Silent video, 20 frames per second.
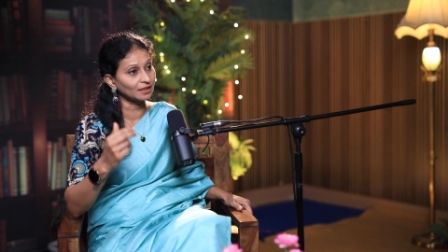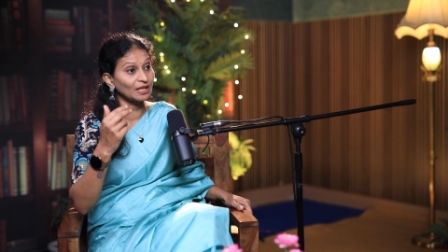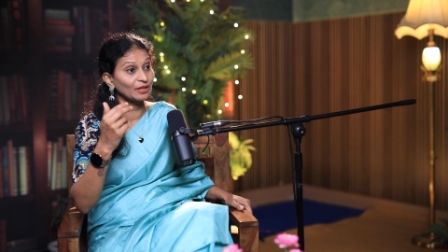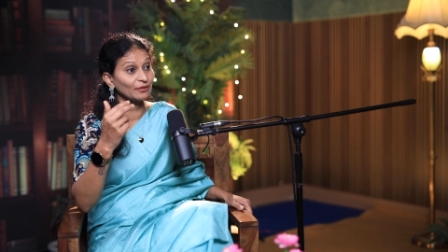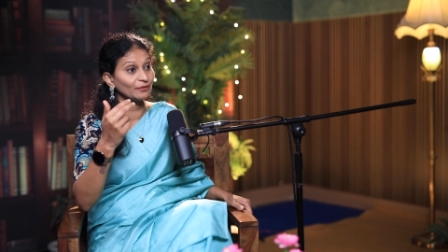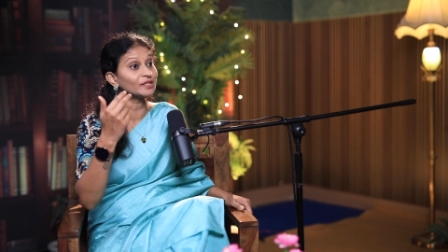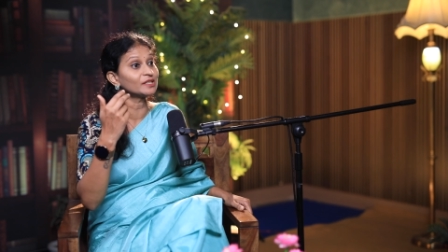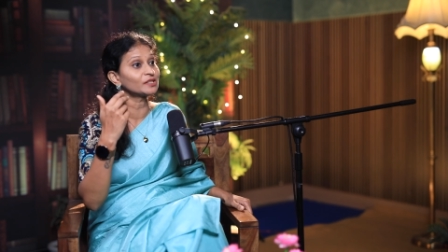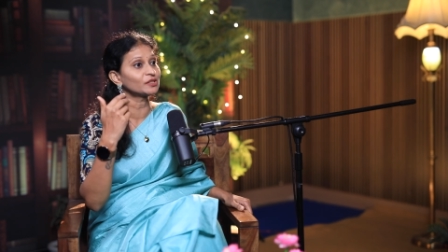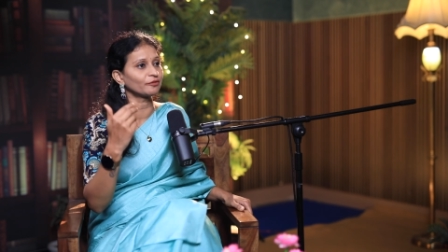
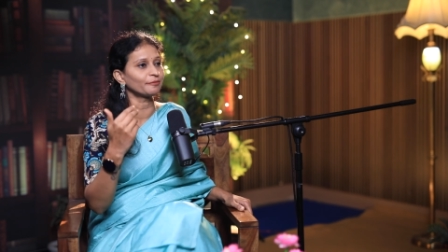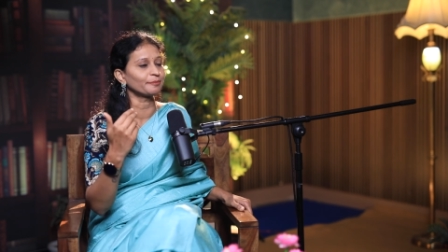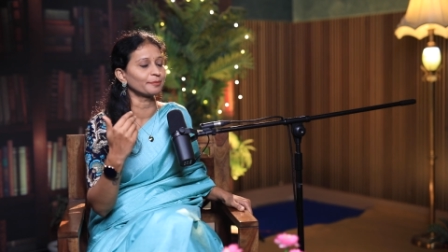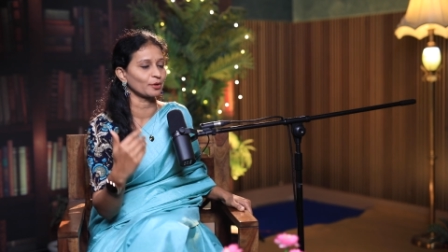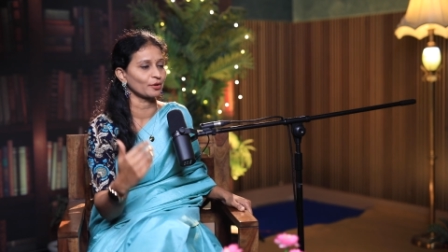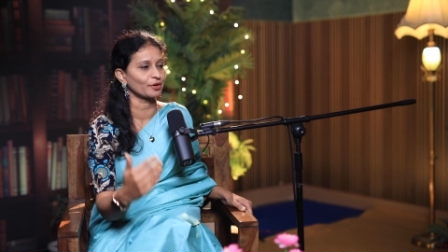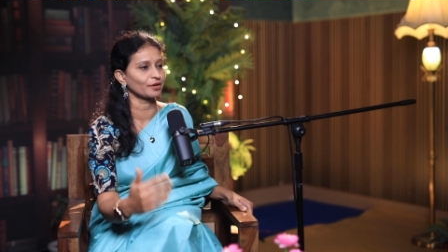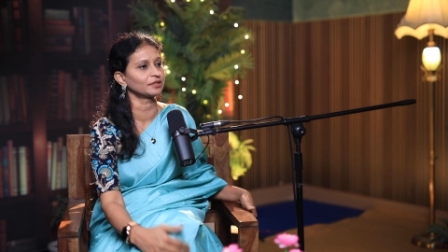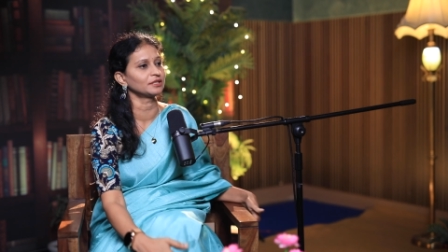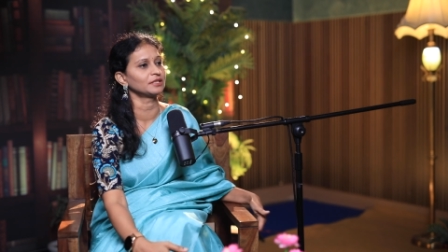levels of
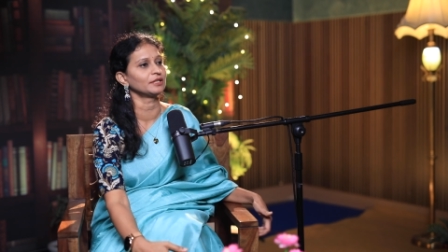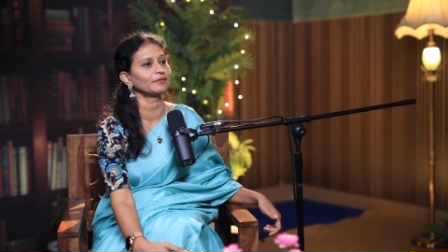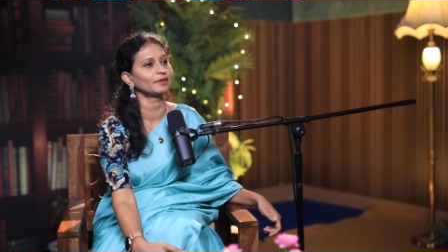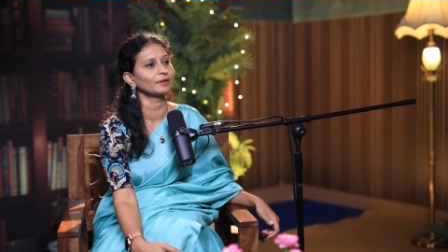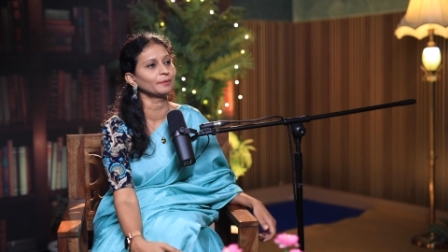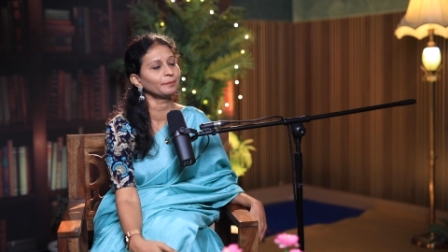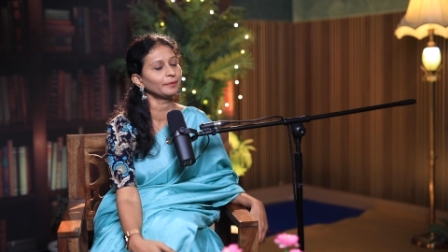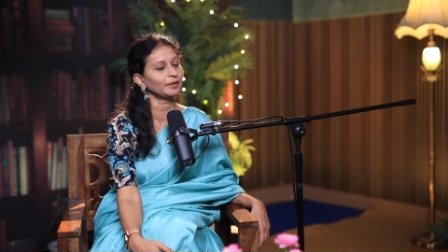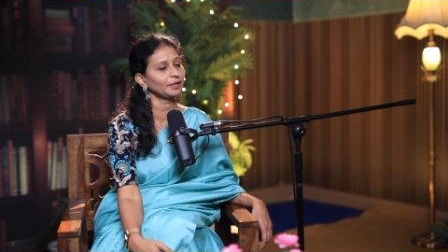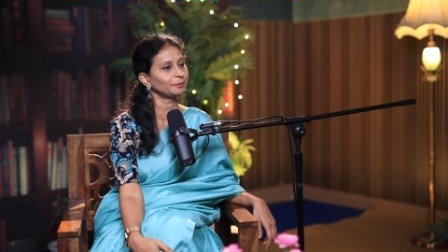product
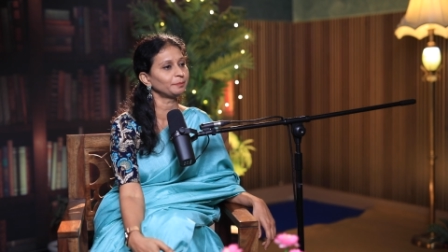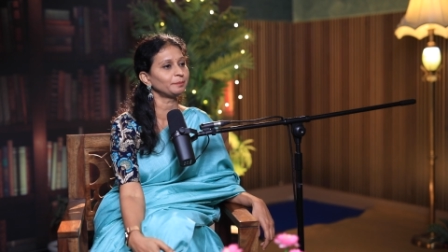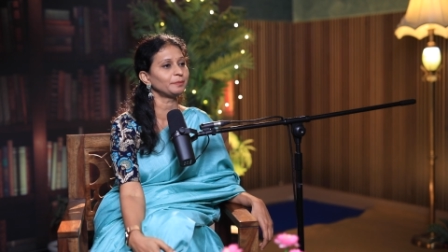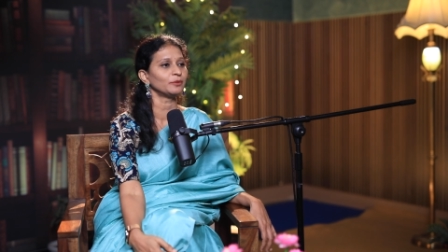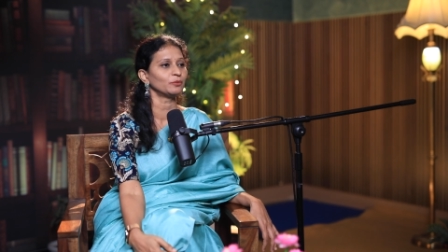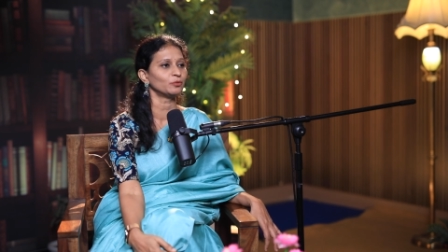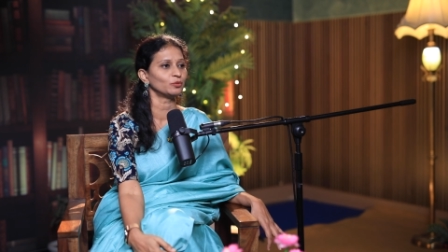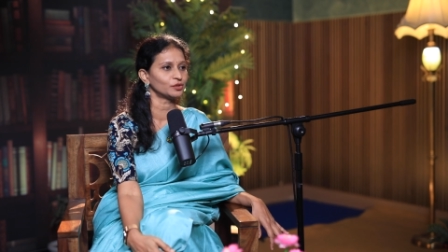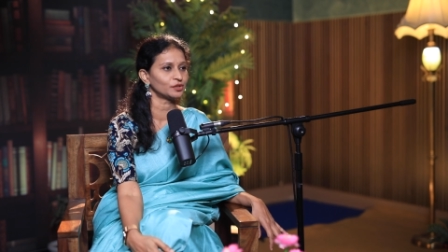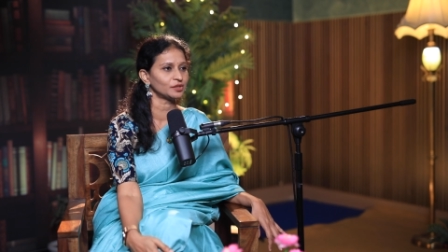development,
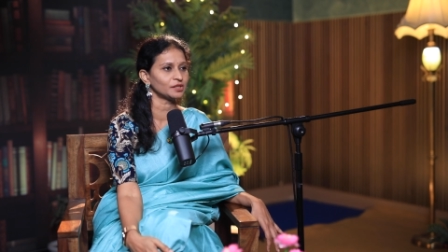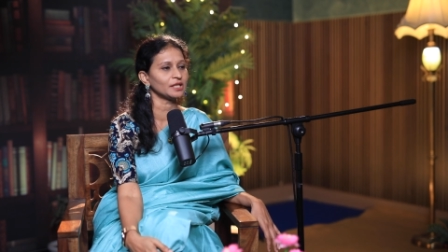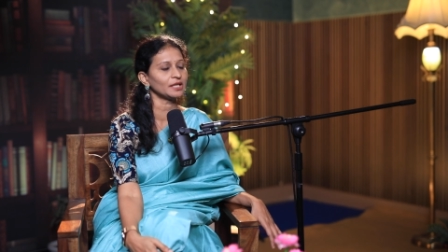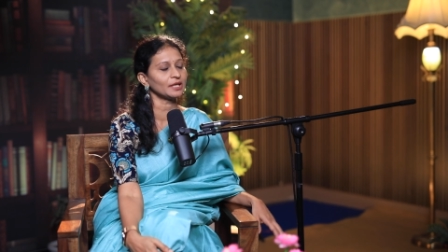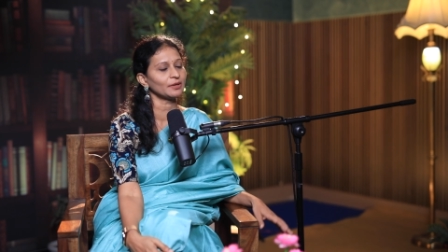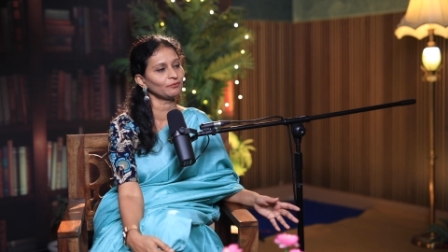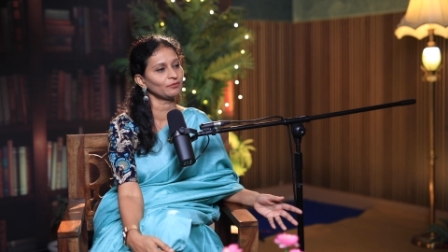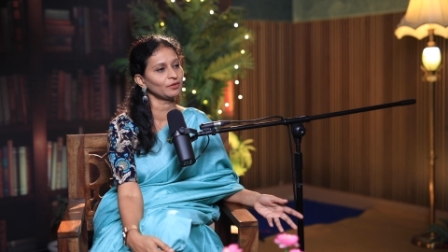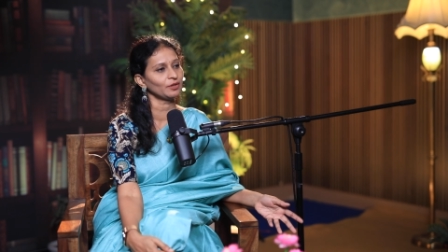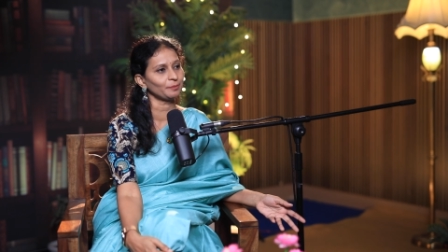
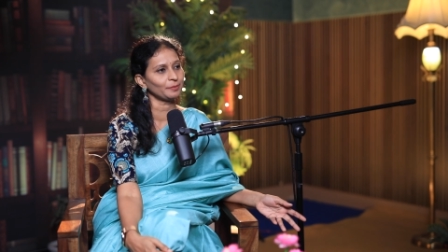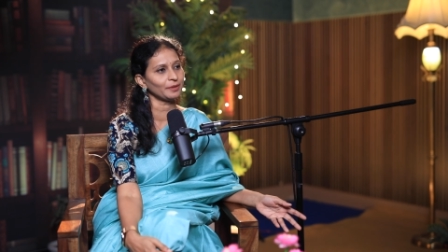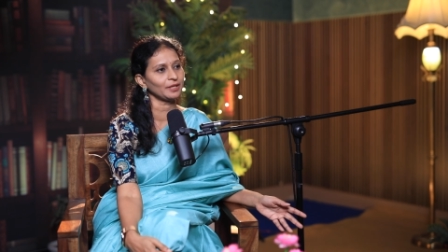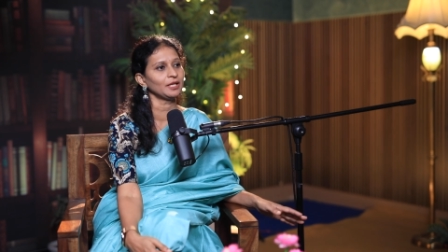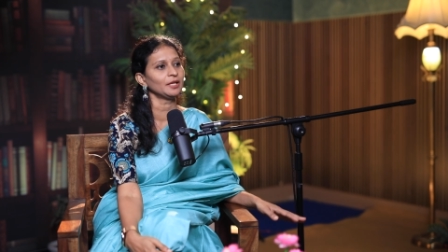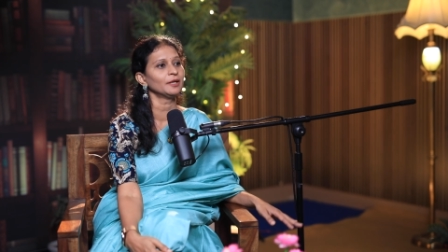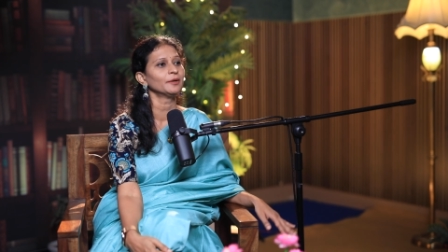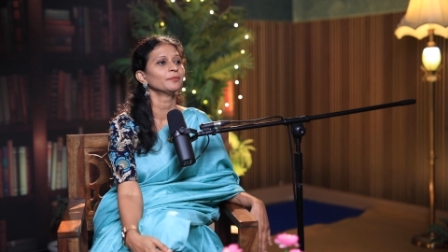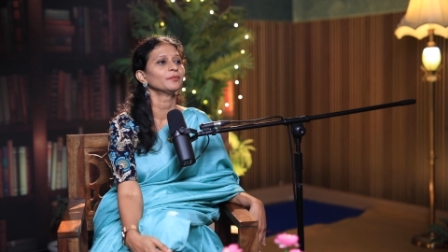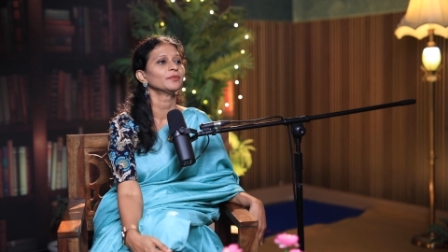POC,
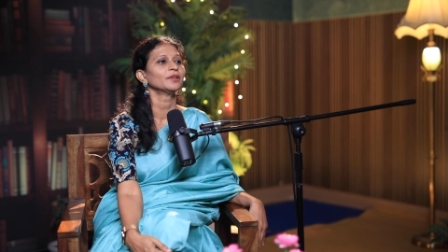MVP,